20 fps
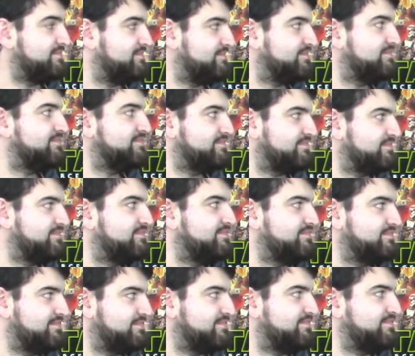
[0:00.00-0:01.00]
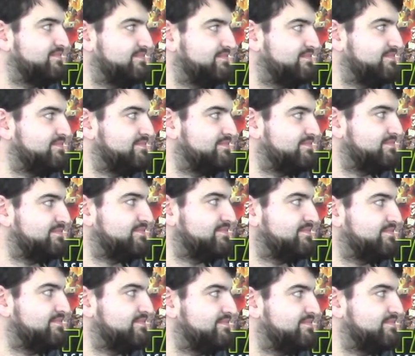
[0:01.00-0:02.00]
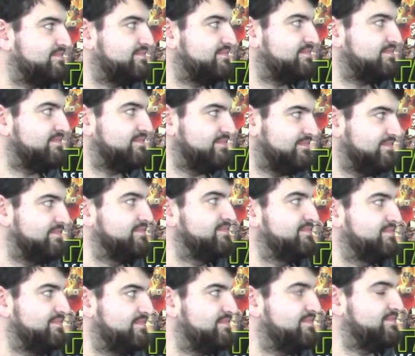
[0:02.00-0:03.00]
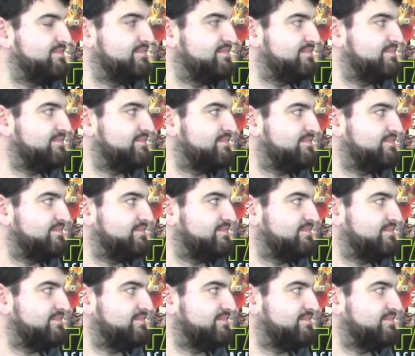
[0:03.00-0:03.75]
(silent)